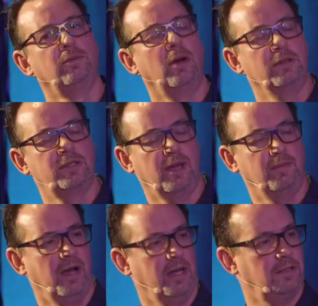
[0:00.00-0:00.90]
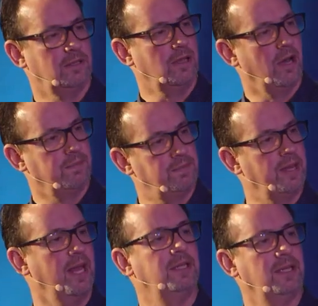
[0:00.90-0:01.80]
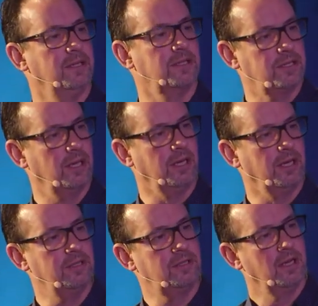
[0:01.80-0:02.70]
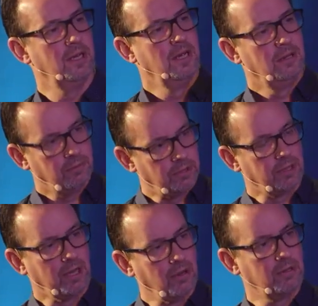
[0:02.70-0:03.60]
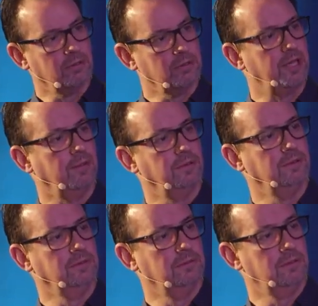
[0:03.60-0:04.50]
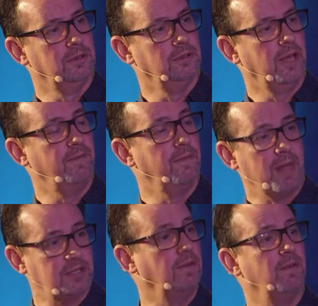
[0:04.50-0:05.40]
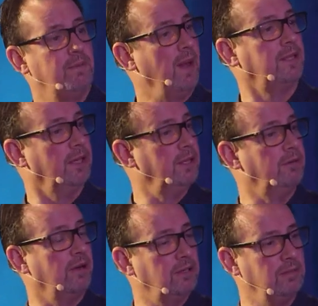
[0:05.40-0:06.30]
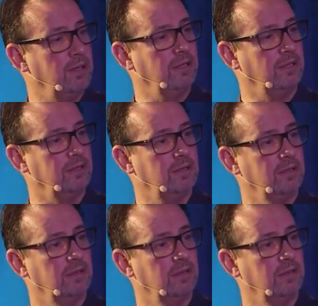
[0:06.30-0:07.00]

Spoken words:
role in some ways is kind of planting the seeds with locals that will have a massive impact in their own communities.